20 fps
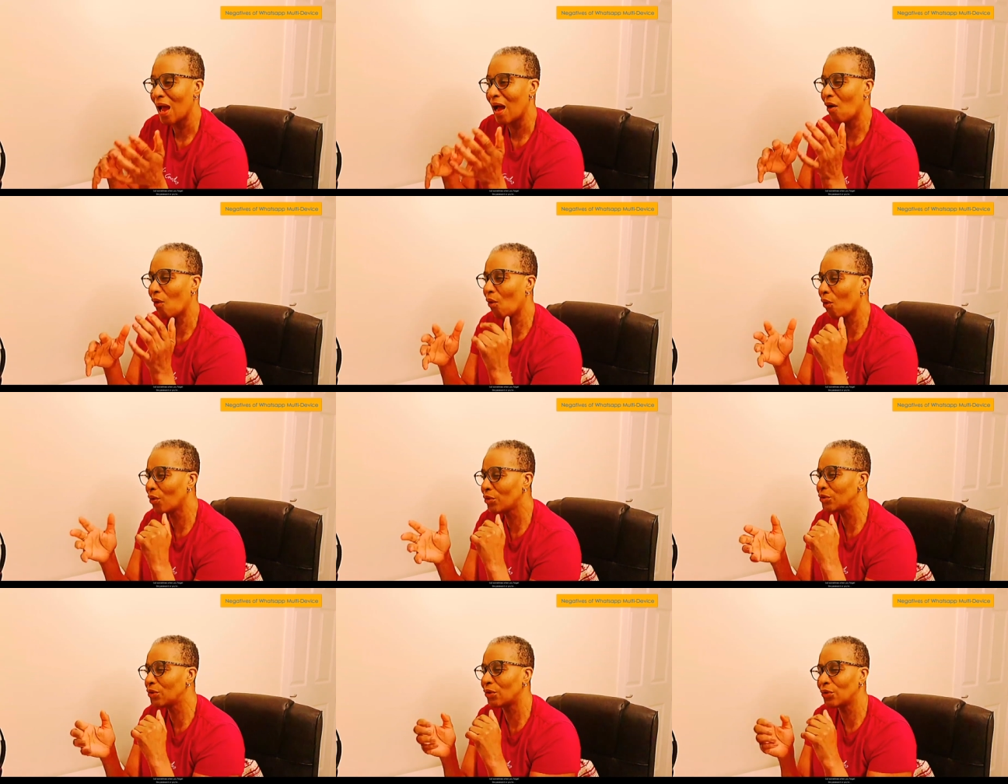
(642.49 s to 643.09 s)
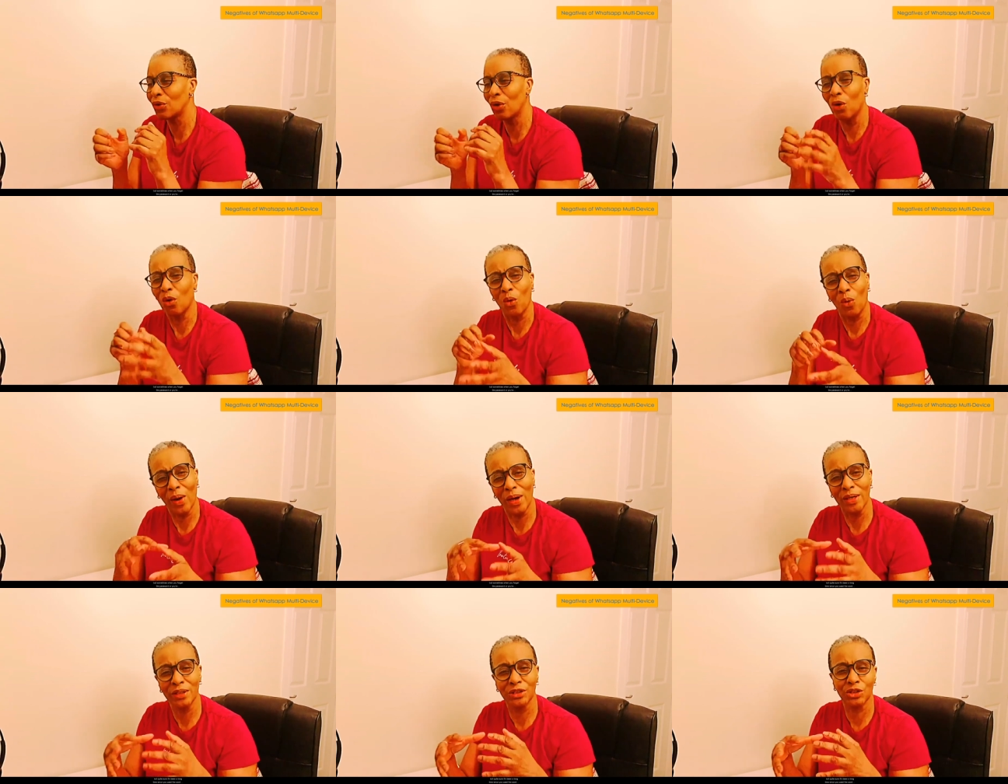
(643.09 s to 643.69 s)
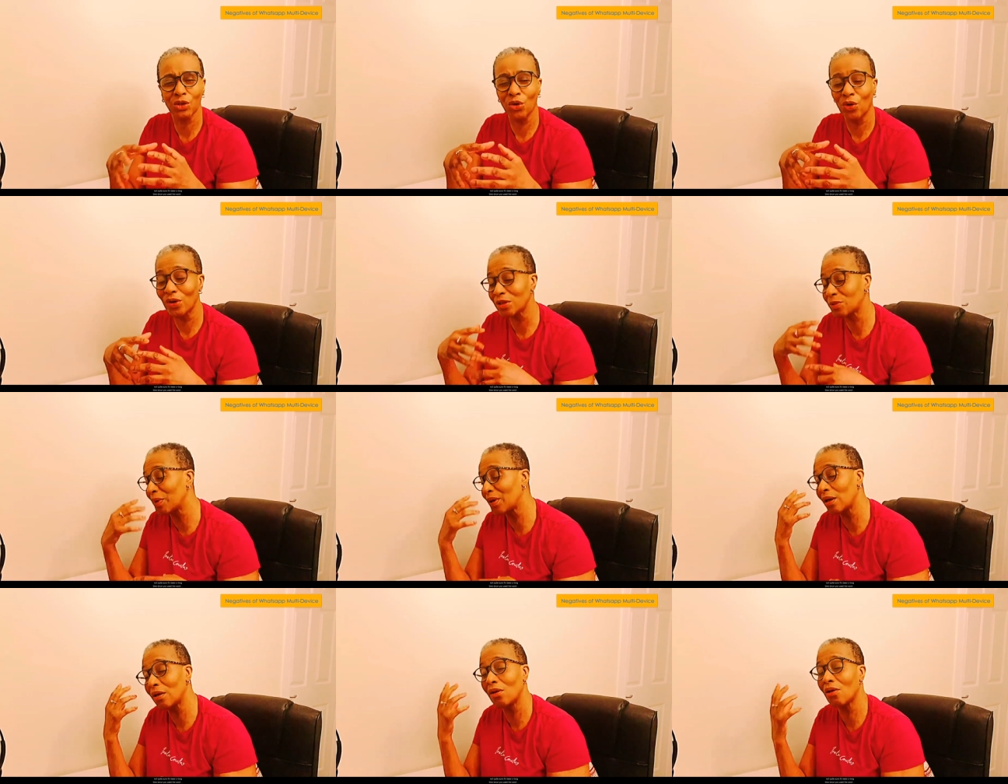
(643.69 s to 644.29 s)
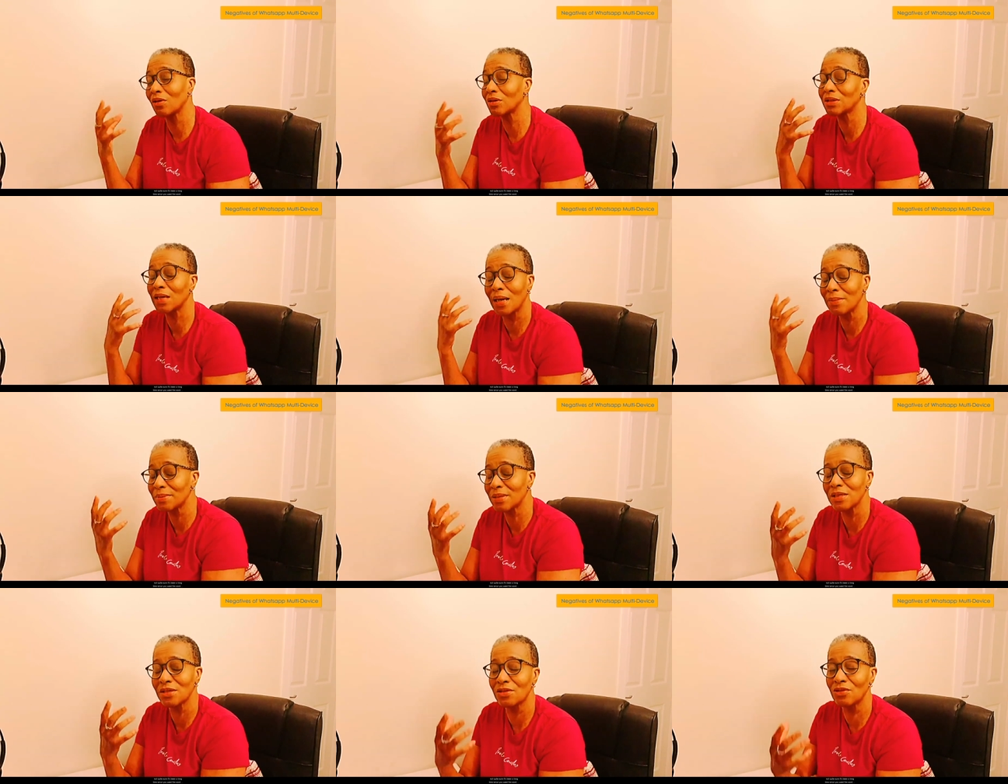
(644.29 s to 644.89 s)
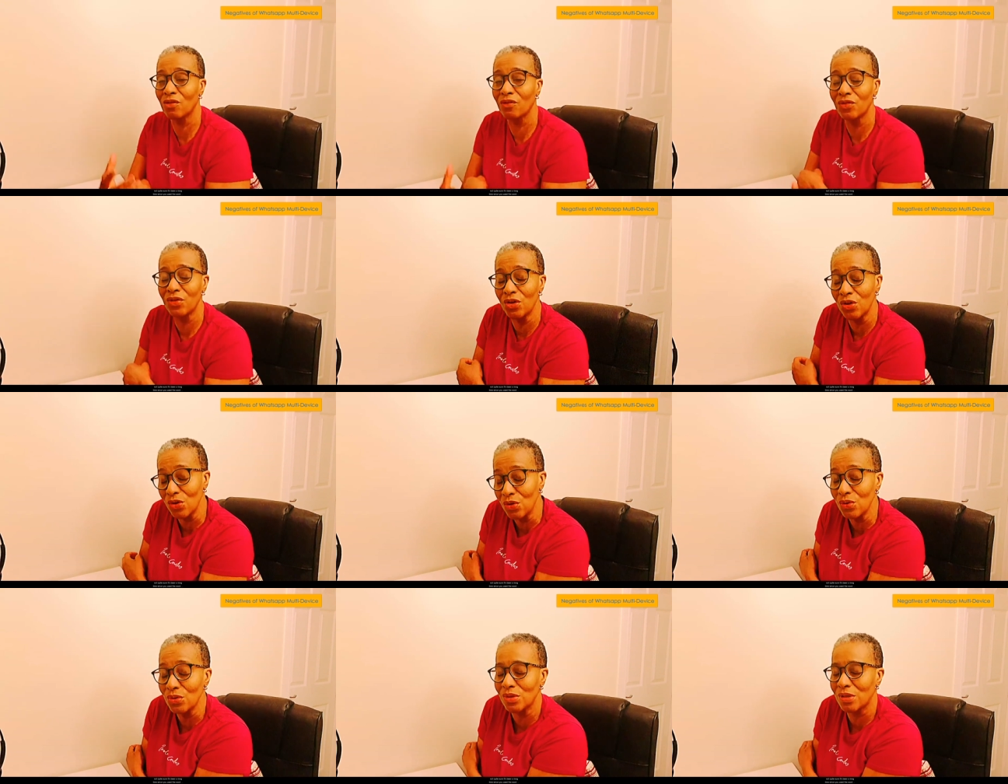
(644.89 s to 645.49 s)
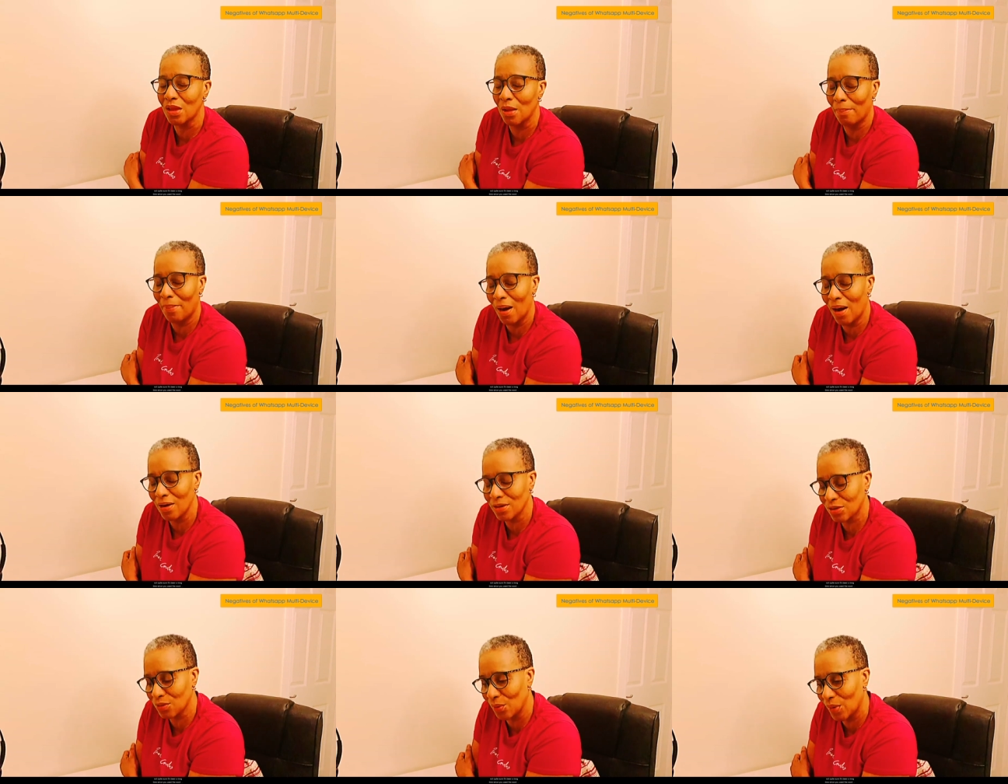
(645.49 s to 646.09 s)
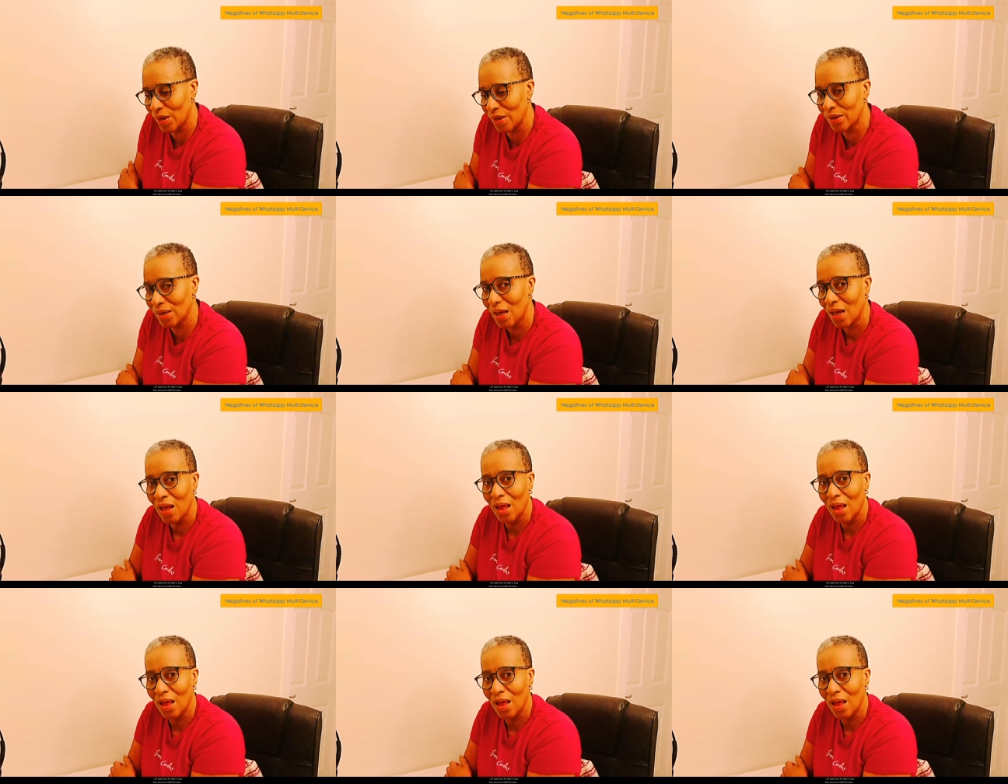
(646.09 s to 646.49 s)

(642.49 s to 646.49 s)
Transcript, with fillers: or you're not quite sure, it's been a long time since you've used the password,